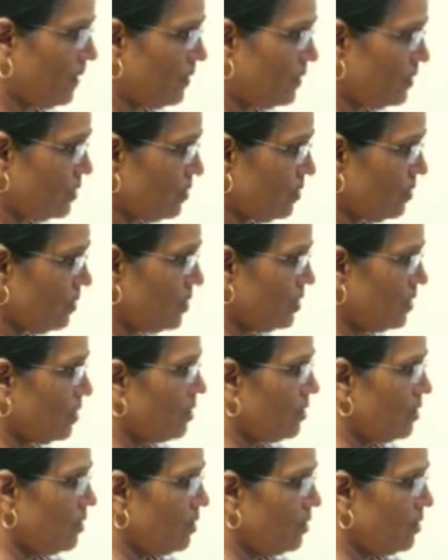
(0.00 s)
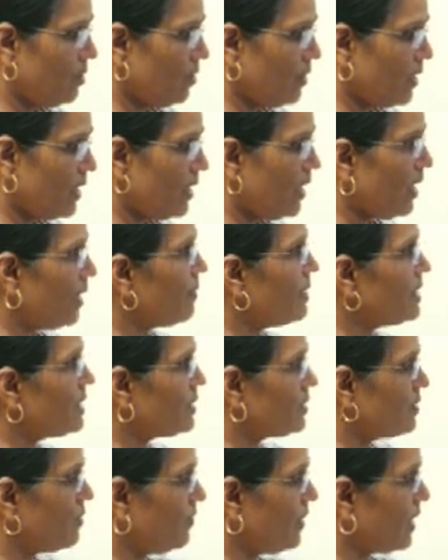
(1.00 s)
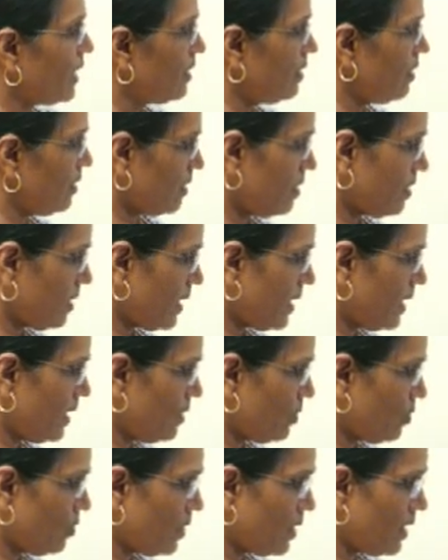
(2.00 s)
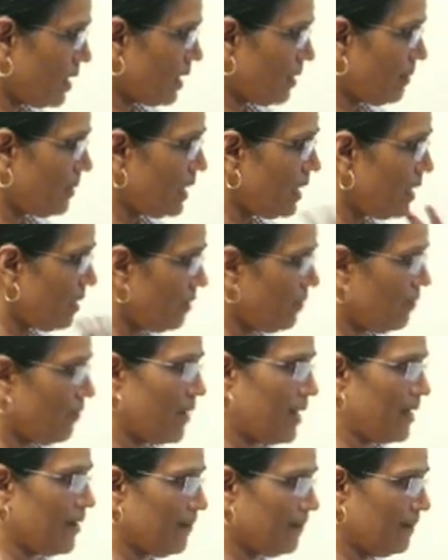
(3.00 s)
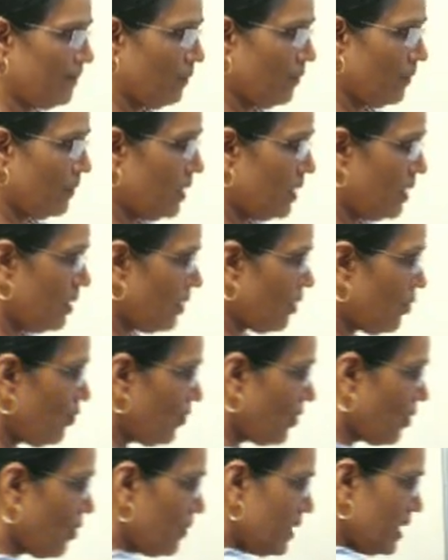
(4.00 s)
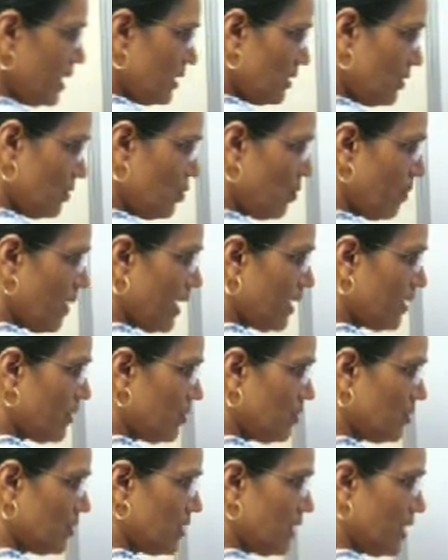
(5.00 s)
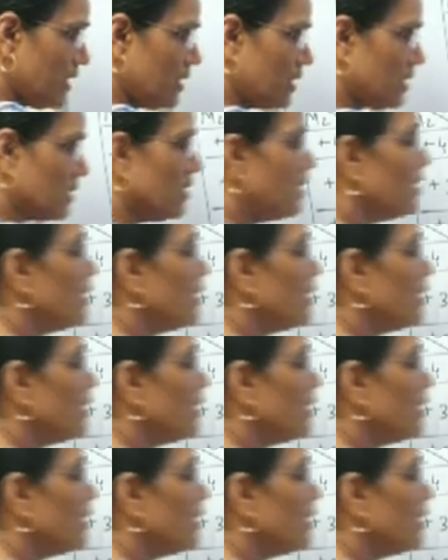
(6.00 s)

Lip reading: So total ms1 and total ml1. Now from these 2 microstates,